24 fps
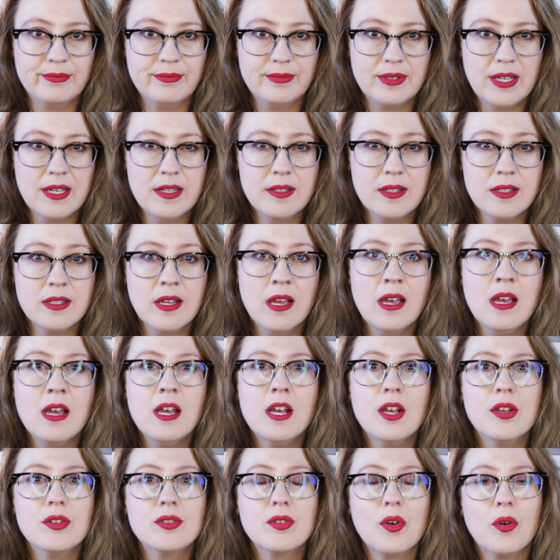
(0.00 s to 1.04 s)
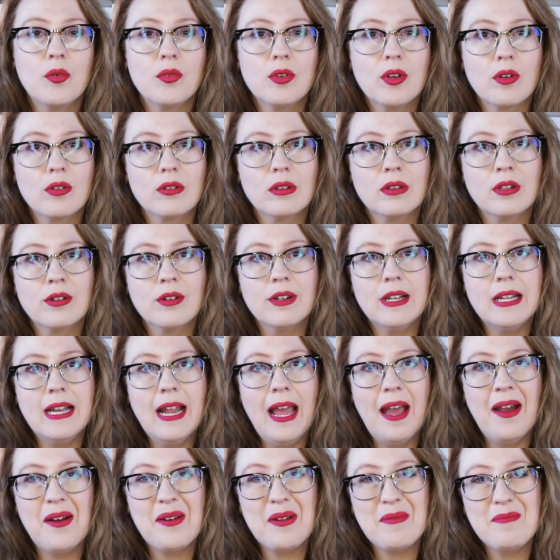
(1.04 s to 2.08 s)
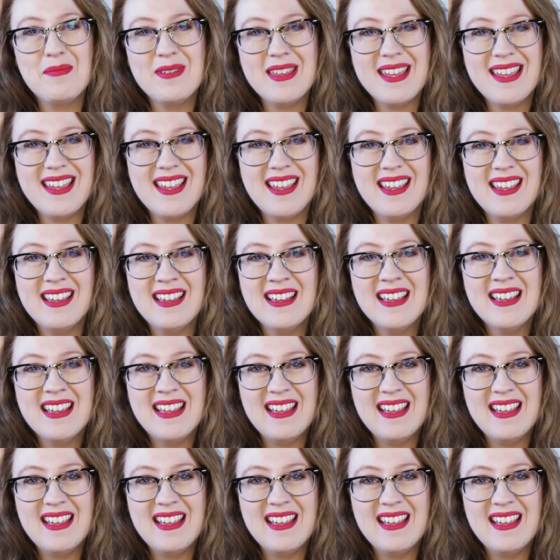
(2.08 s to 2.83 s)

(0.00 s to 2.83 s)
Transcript: Yes. So you're learning how to be